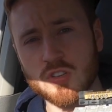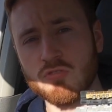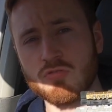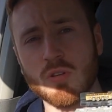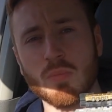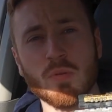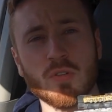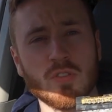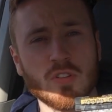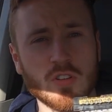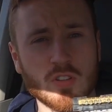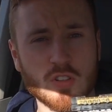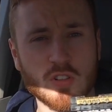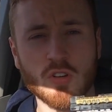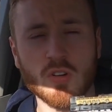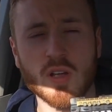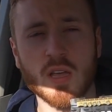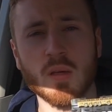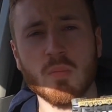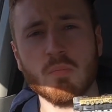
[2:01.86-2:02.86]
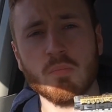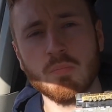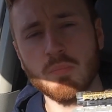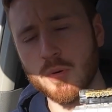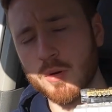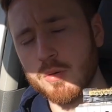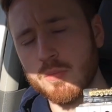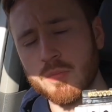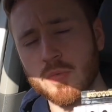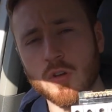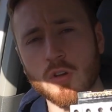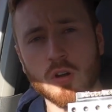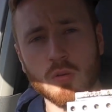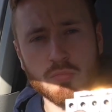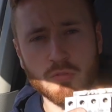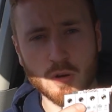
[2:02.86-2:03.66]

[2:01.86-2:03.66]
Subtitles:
can drip onto the socket, boom, you've got a